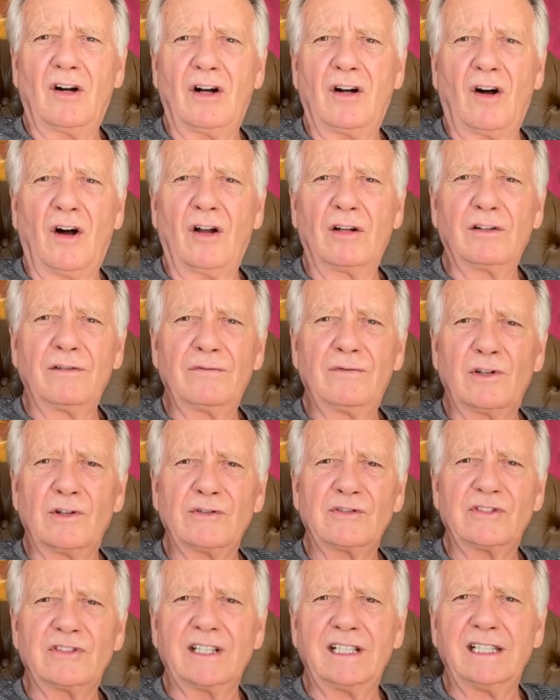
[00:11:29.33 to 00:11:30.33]
all of
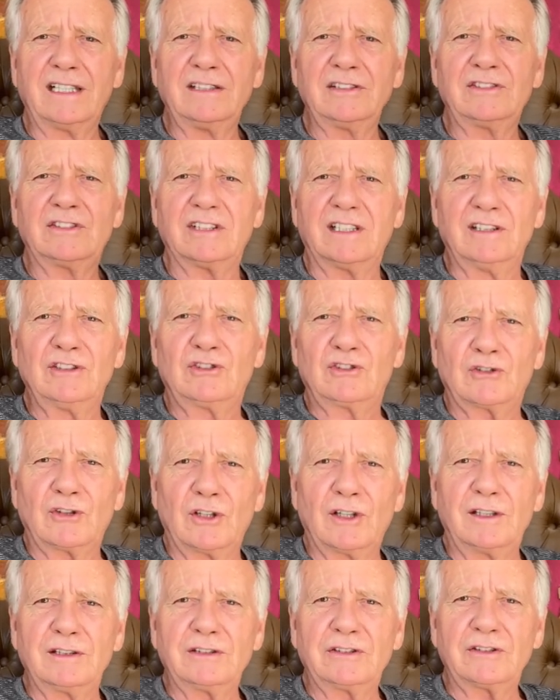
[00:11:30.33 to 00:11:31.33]
those things,
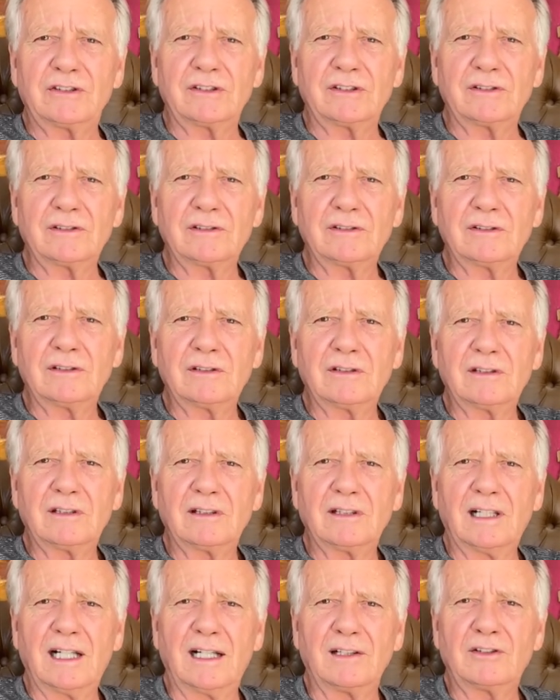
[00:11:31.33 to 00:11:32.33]
insurance,
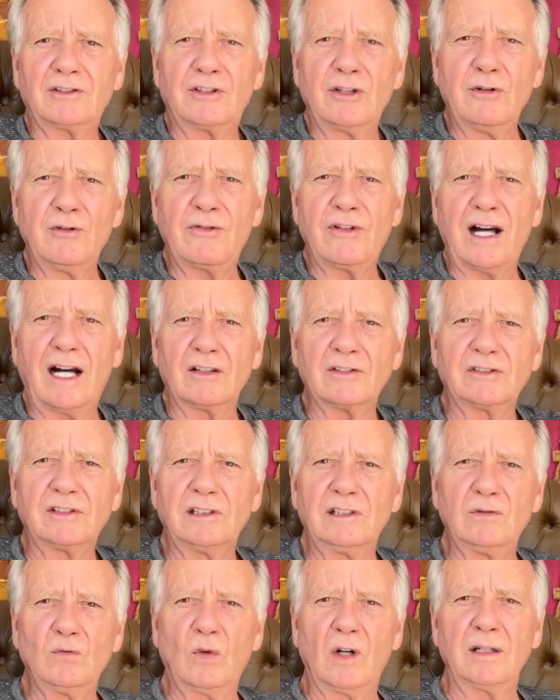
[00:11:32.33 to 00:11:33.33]
at
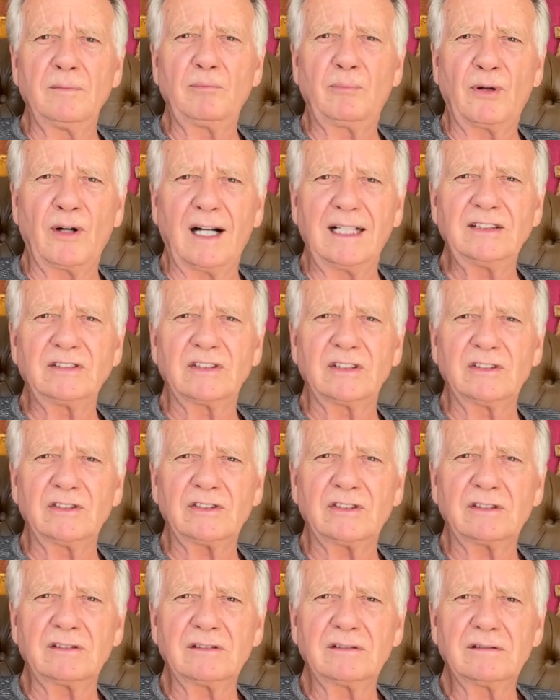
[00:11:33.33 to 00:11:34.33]
2001
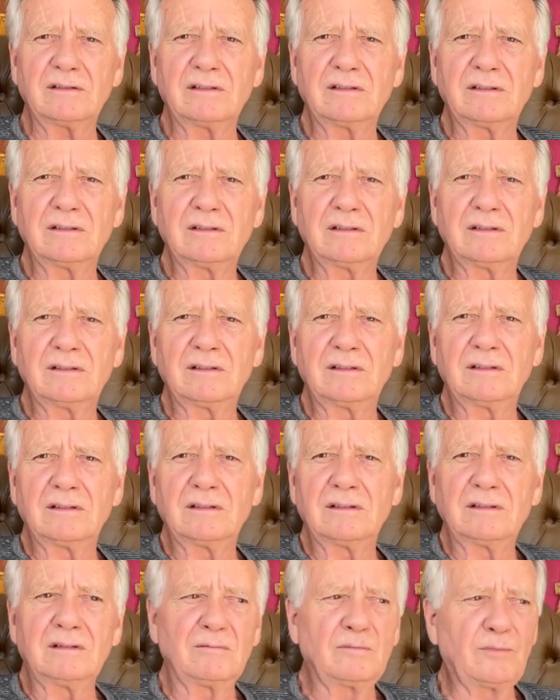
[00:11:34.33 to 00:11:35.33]
prices?
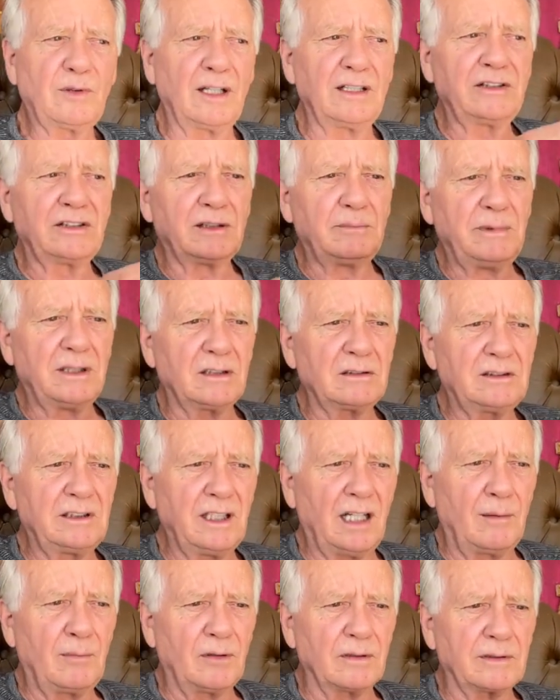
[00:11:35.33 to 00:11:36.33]
Price of milk
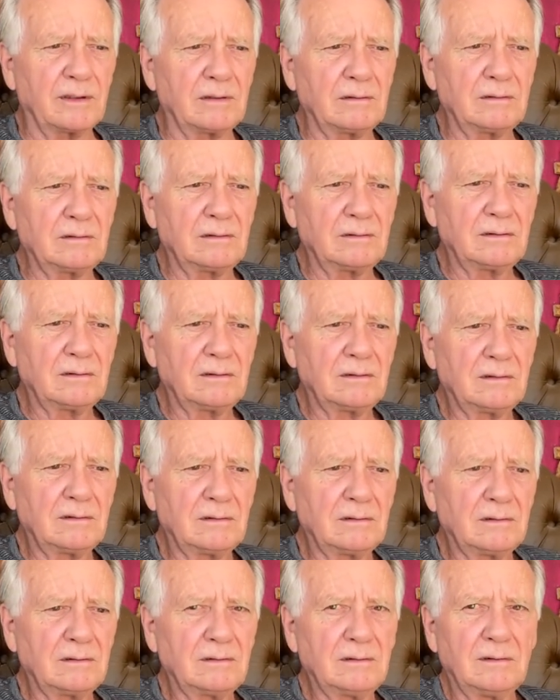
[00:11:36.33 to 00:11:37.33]
doubled.
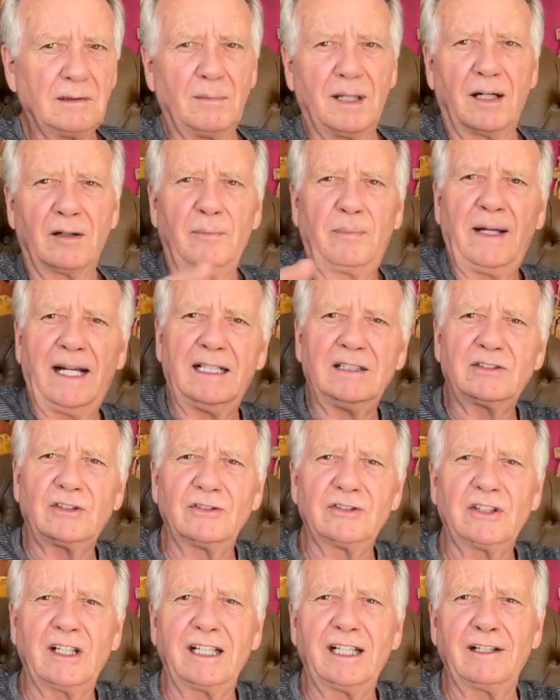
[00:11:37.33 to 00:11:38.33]
Amount of
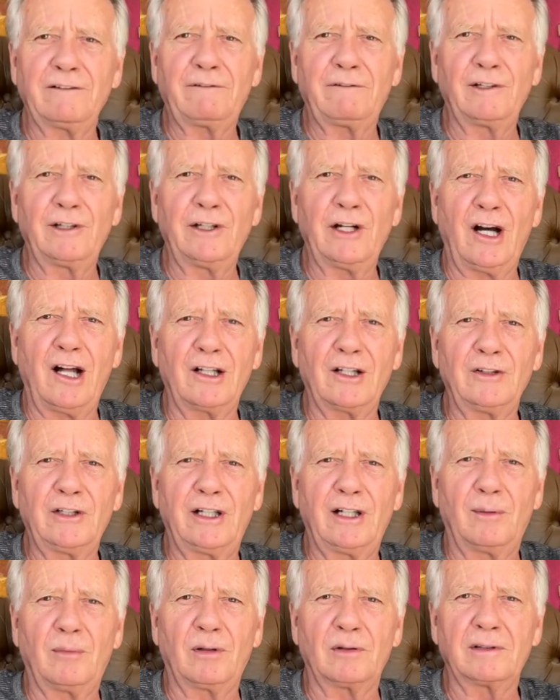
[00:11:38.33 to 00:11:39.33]
pesos I get for a dollar
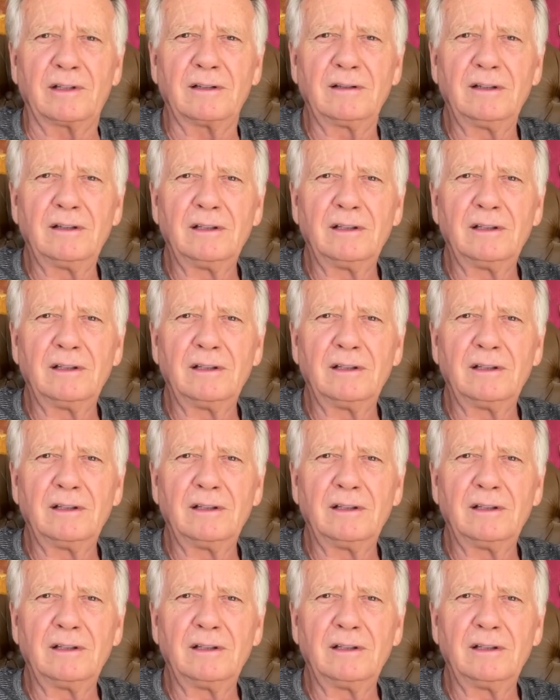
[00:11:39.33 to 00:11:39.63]
doubled.